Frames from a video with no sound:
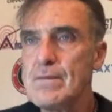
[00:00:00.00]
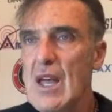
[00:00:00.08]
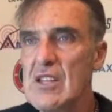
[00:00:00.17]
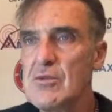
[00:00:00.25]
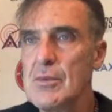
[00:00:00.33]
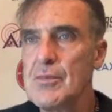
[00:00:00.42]

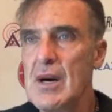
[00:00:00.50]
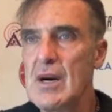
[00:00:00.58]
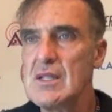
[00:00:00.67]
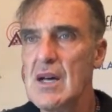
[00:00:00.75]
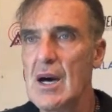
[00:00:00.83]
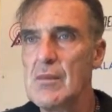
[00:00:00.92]
Anthony
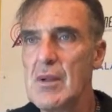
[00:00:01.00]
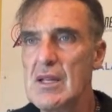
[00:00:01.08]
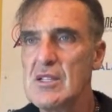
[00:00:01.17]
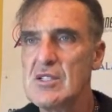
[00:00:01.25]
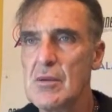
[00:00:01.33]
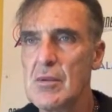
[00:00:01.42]
Pound, I'm like
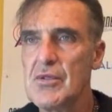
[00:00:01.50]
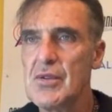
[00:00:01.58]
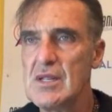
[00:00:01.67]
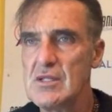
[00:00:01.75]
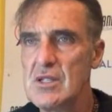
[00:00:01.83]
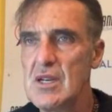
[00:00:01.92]
the simple
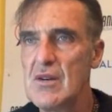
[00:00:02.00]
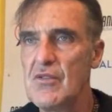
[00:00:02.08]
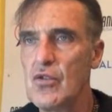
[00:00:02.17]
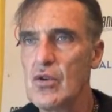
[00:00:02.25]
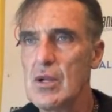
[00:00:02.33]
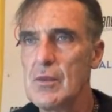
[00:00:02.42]
things, yeah,
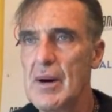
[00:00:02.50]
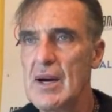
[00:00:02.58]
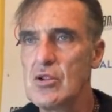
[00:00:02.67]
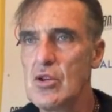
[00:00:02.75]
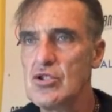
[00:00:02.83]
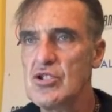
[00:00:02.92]
4 at the back,
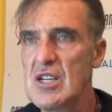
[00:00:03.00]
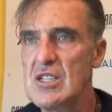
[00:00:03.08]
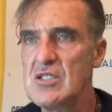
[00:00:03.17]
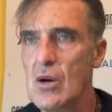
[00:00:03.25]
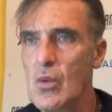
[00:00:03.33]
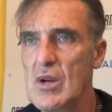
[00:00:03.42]
not
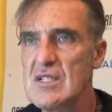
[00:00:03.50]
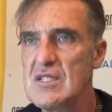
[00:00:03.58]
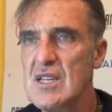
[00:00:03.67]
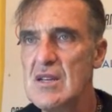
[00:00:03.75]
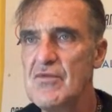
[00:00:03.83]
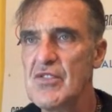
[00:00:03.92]
changing a winning
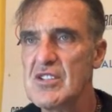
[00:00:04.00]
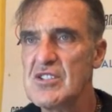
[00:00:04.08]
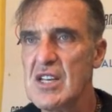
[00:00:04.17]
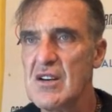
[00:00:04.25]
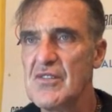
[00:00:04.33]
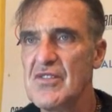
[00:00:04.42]
team for the
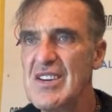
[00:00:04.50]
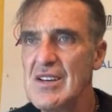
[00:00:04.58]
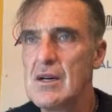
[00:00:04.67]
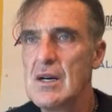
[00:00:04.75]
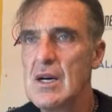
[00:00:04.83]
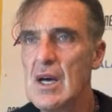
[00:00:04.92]
sake of it.
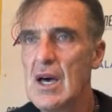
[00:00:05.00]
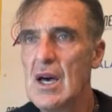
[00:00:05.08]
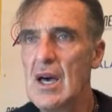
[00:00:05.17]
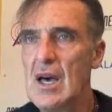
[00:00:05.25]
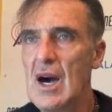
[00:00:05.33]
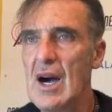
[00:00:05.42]

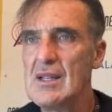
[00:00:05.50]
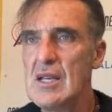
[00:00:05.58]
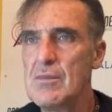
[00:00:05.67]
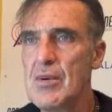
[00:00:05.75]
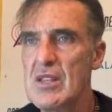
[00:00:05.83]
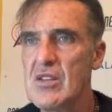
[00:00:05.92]
Hackney,
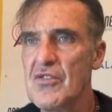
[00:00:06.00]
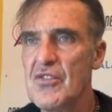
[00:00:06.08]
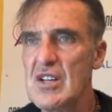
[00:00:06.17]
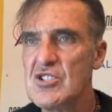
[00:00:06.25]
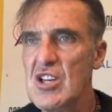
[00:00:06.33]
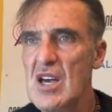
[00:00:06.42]
breath of
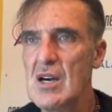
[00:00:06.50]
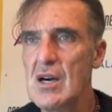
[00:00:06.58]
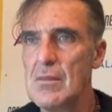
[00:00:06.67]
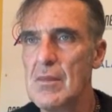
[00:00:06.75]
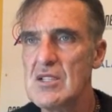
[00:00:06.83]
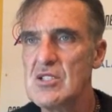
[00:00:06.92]
fresh air.
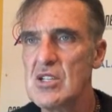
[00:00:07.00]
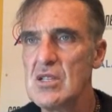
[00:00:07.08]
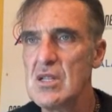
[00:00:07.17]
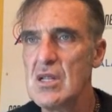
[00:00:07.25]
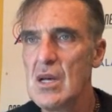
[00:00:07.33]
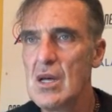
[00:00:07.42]

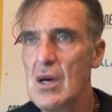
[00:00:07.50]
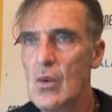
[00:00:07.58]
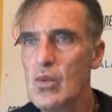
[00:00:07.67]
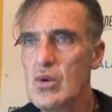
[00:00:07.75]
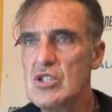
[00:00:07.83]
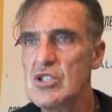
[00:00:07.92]
Imagine
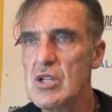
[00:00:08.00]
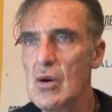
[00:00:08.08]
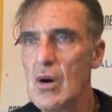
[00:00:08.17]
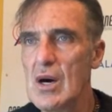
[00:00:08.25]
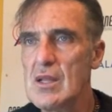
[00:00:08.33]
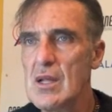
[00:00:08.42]
we still
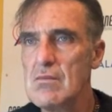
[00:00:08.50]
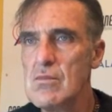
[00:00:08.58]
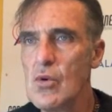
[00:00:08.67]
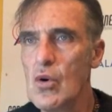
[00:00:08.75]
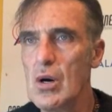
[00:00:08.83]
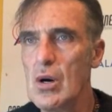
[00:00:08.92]
had a
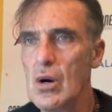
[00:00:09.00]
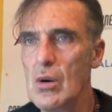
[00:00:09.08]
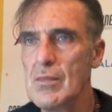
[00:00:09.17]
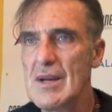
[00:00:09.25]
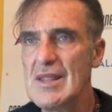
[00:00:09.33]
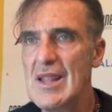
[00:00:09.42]
Moore or
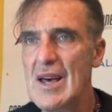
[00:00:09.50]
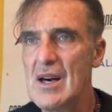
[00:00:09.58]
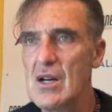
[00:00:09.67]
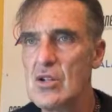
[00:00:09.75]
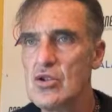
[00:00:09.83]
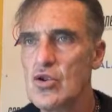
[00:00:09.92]

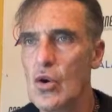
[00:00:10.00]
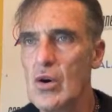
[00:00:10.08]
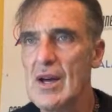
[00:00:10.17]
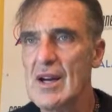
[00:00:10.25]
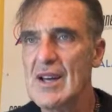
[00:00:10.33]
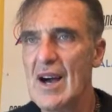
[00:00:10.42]
McNair towing
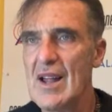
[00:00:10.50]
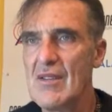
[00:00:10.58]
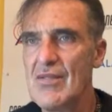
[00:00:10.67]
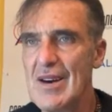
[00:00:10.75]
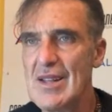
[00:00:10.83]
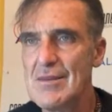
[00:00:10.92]
a
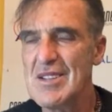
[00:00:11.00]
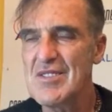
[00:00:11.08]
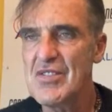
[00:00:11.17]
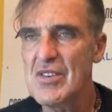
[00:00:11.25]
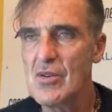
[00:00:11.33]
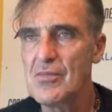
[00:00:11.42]
caravan in
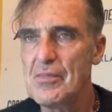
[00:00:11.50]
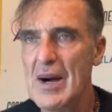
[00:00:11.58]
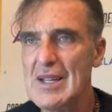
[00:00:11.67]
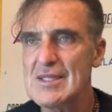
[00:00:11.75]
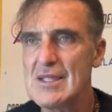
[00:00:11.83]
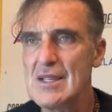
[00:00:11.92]
midfield,
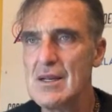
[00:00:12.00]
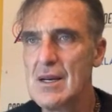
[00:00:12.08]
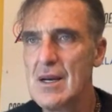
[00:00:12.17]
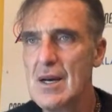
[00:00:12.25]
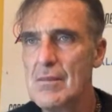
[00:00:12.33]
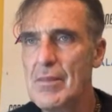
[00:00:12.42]
passing it
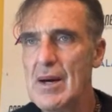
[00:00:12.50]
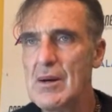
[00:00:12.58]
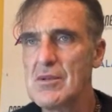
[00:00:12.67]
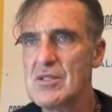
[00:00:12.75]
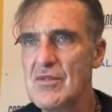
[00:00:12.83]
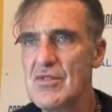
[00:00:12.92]

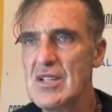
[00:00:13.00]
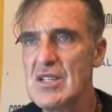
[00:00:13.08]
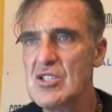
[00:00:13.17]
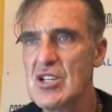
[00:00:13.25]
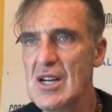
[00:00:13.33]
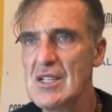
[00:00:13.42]
backwards every
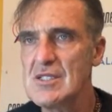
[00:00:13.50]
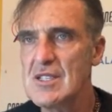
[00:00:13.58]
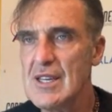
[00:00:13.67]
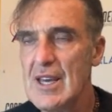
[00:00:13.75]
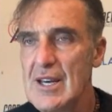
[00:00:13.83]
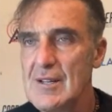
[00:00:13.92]
chance to
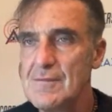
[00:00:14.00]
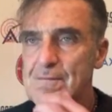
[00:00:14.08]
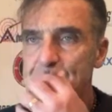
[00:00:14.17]
get.